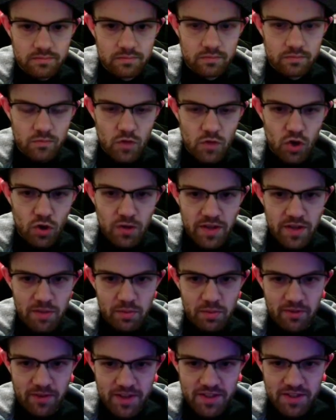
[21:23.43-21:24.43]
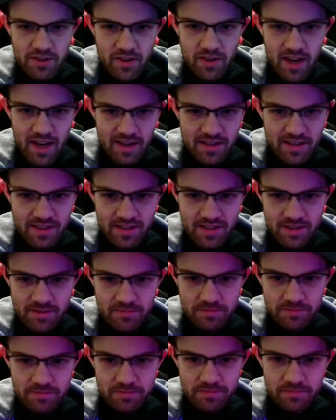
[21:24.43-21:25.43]
Oh, and they Professor X.
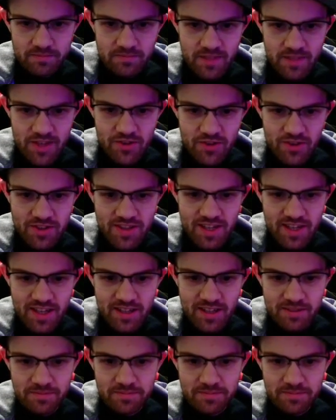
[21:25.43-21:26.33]
Interesting.